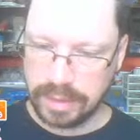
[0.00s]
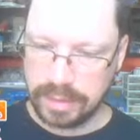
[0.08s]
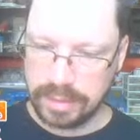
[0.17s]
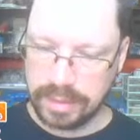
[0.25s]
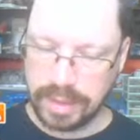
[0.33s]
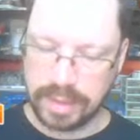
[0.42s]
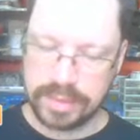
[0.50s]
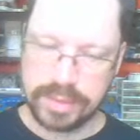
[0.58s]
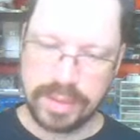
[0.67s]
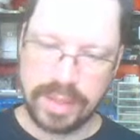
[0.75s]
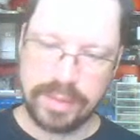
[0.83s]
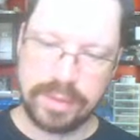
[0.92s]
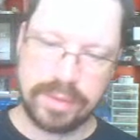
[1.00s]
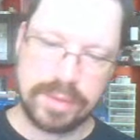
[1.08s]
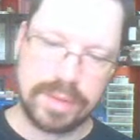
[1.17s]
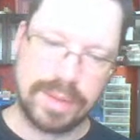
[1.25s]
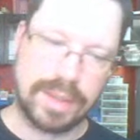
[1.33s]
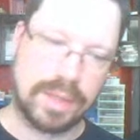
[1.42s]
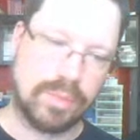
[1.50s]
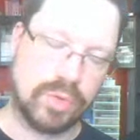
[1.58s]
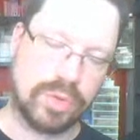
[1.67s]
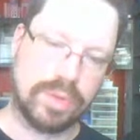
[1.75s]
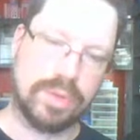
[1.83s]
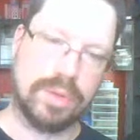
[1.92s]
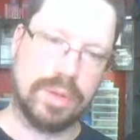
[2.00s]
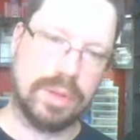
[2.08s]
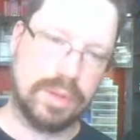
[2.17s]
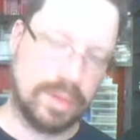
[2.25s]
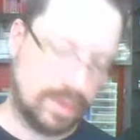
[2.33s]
Yeah, so that's a lot more in